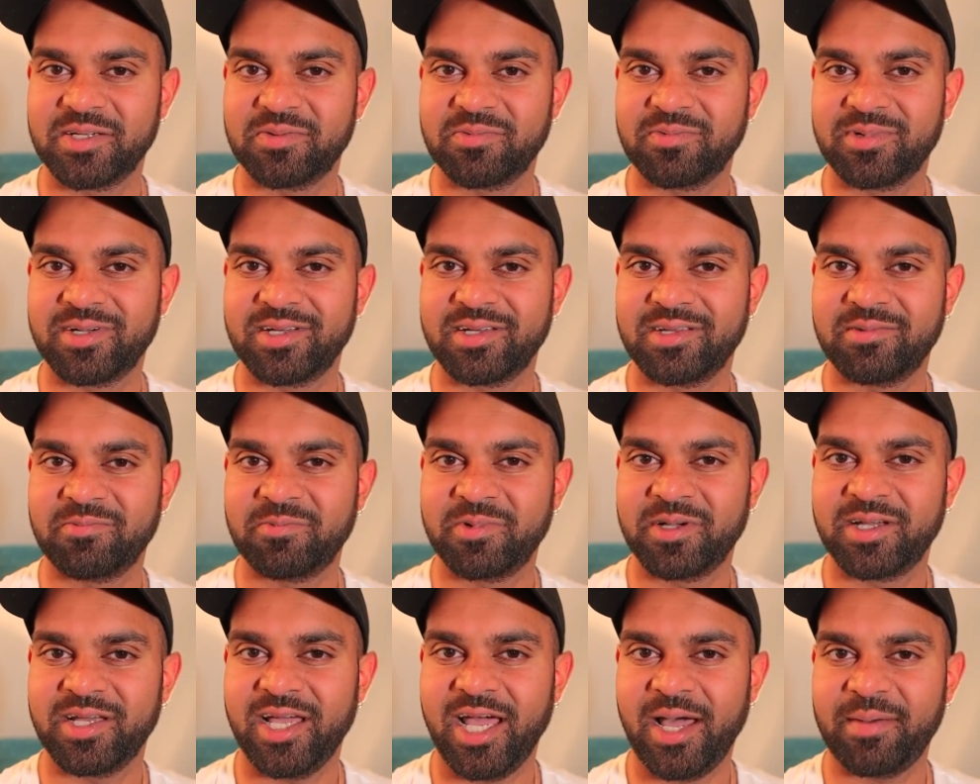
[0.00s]

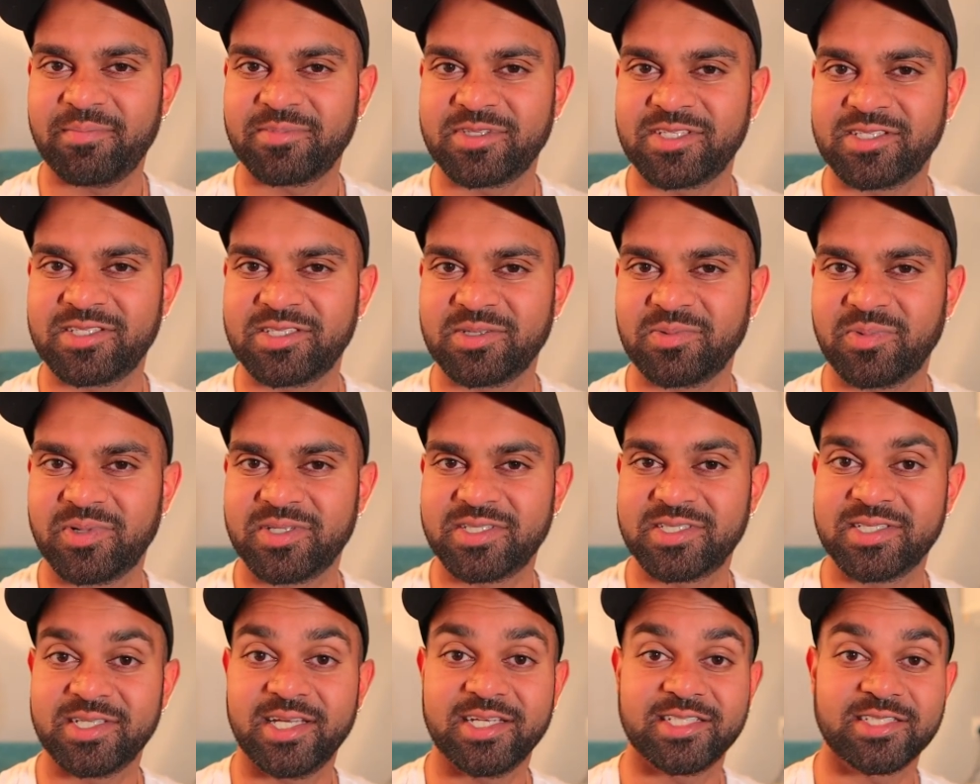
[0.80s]
We're apt to
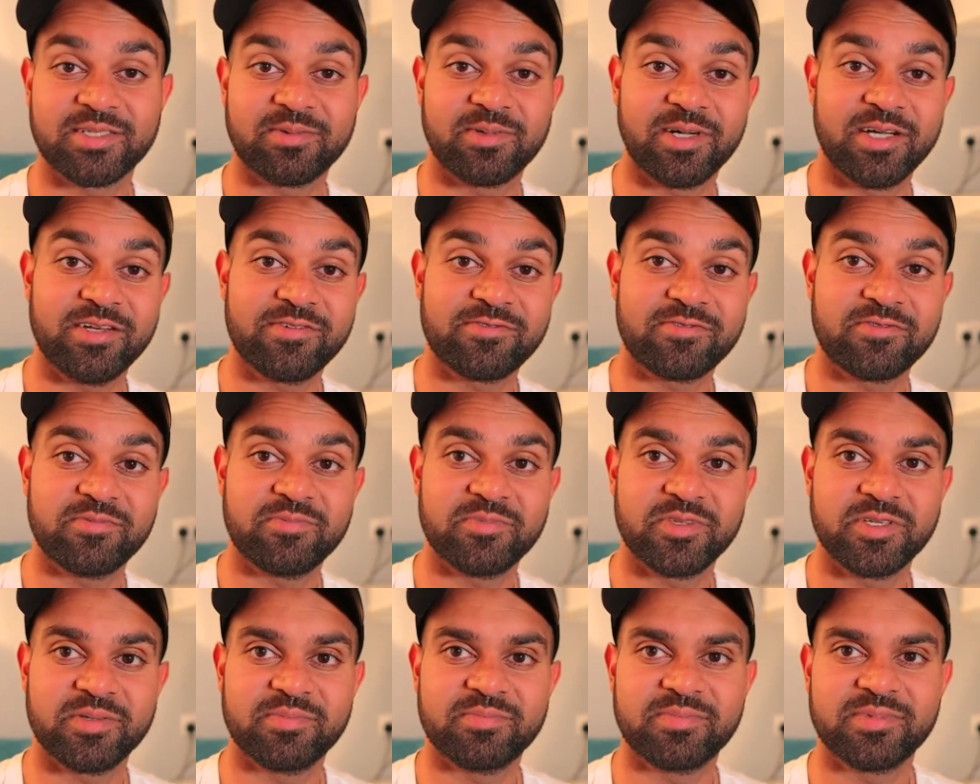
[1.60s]
want to get away
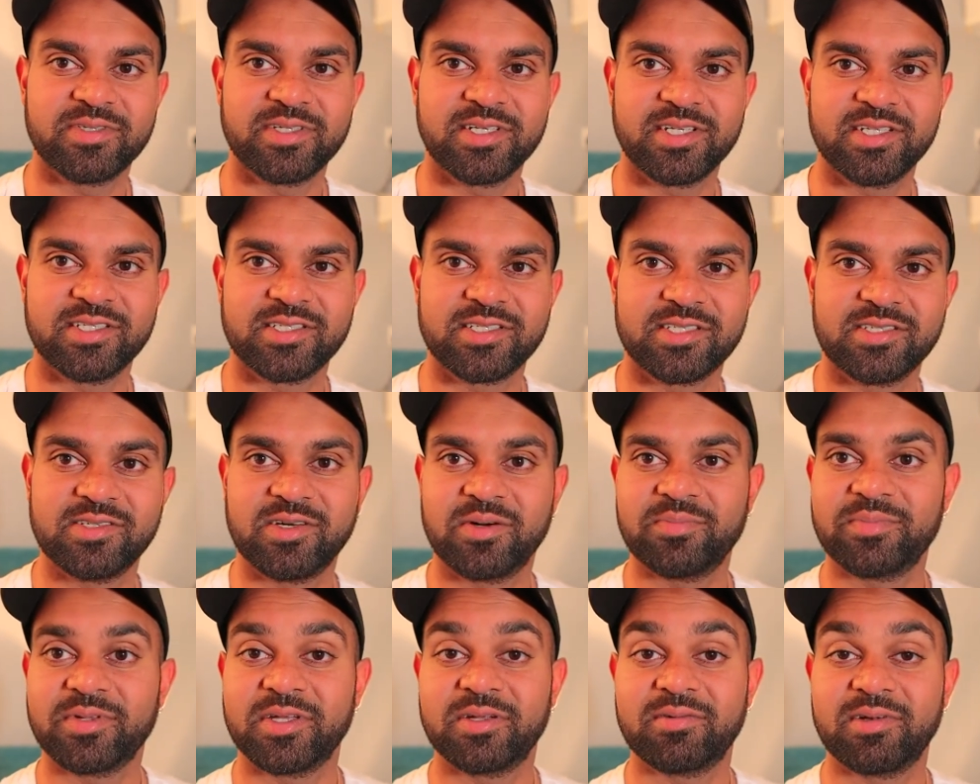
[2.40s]
from them and to
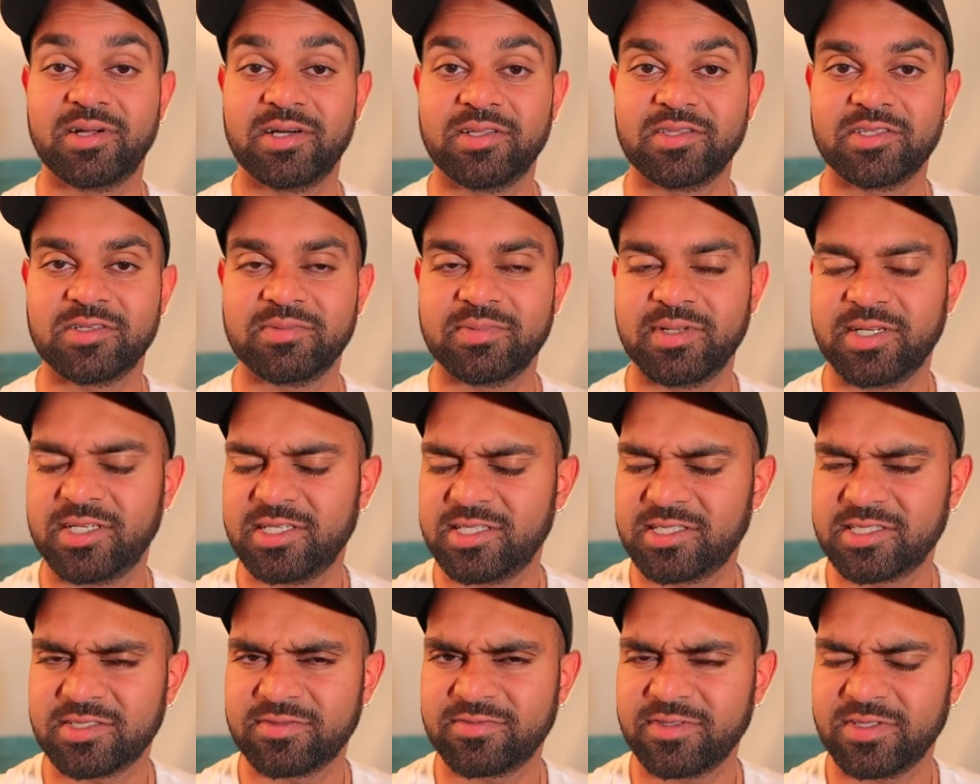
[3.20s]
not be around them, and
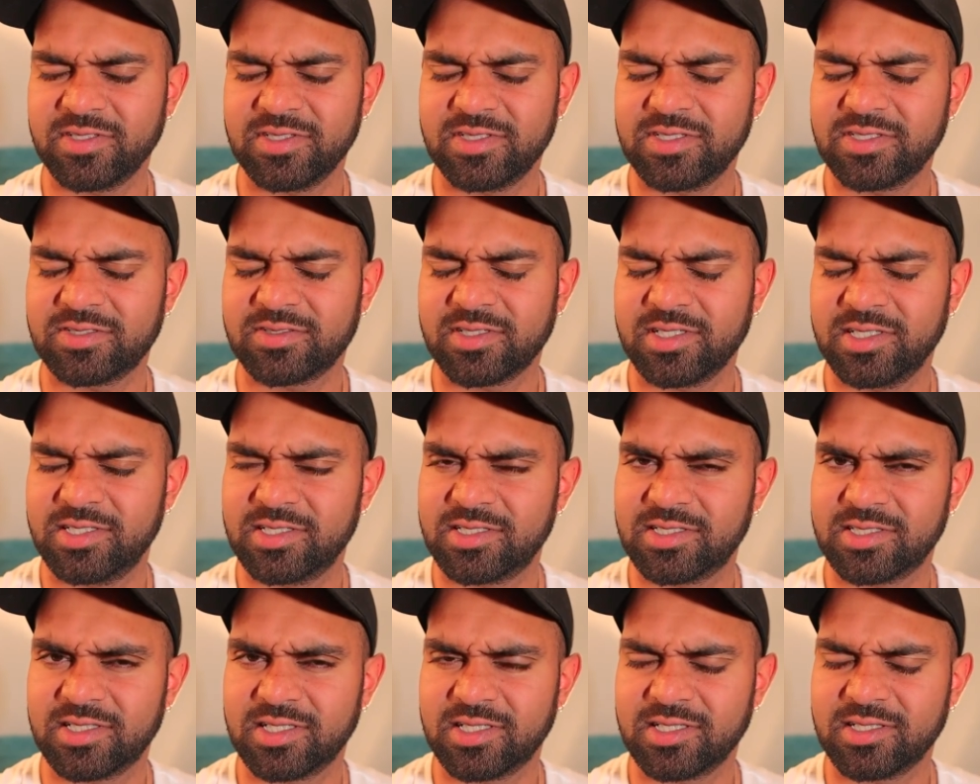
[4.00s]
it's a very
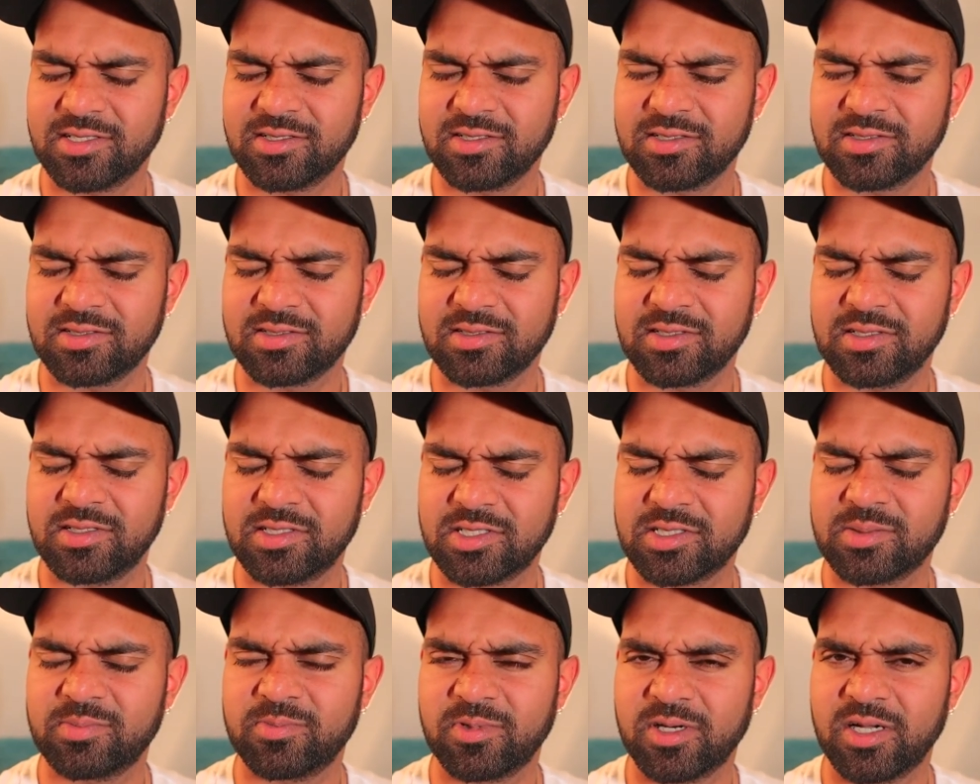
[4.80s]
strange thing in
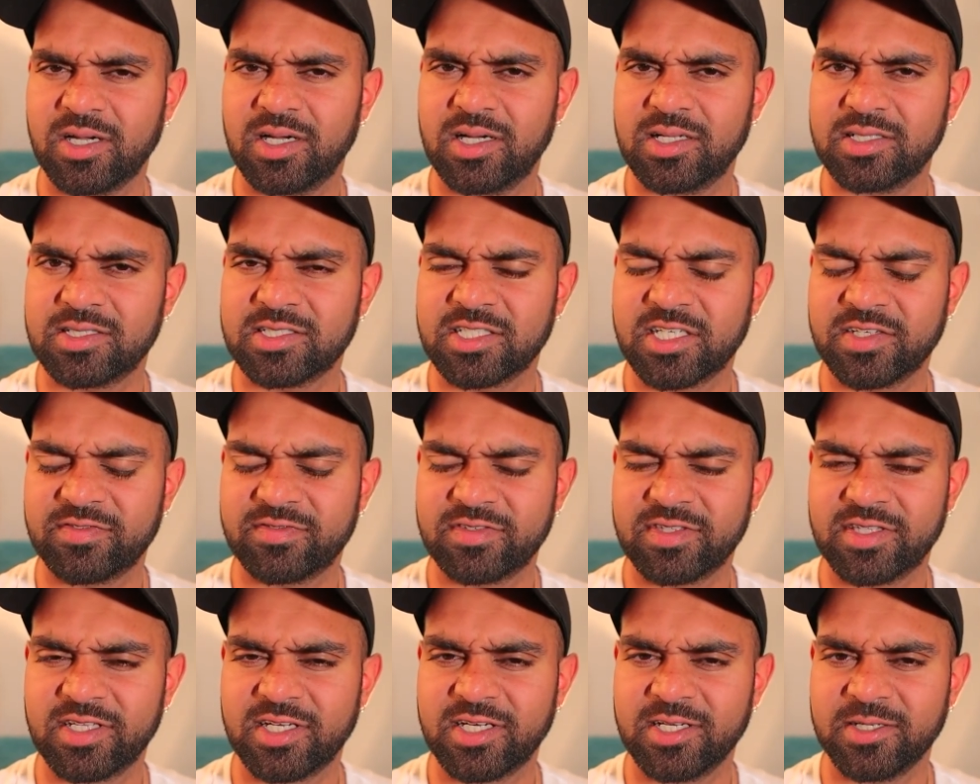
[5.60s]
some regards,
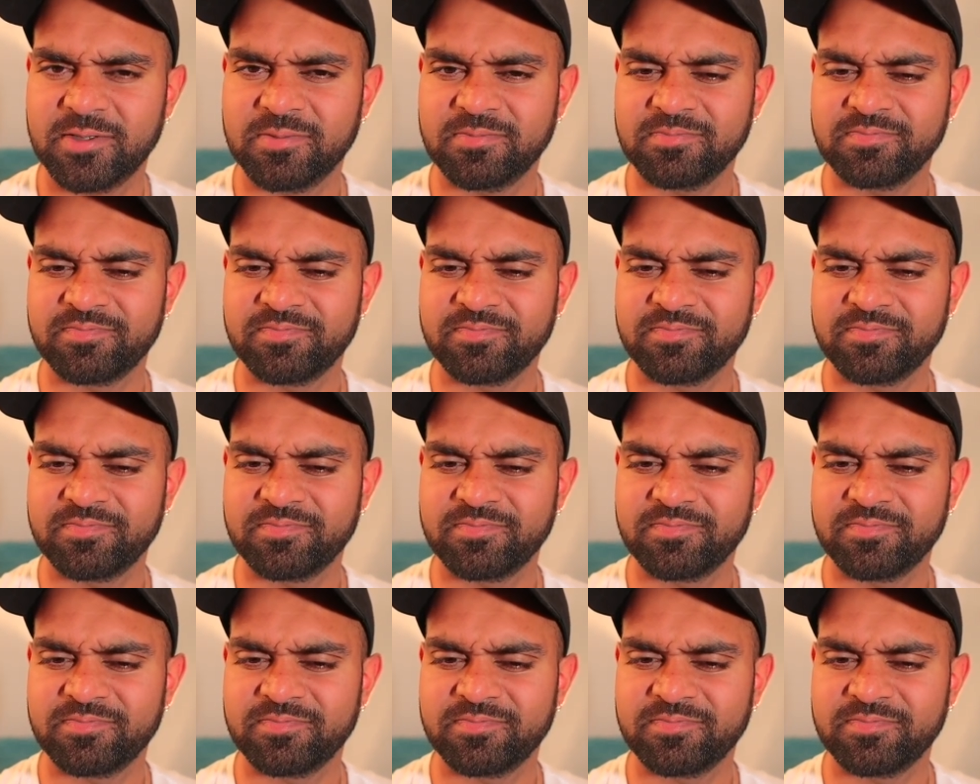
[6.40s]
given that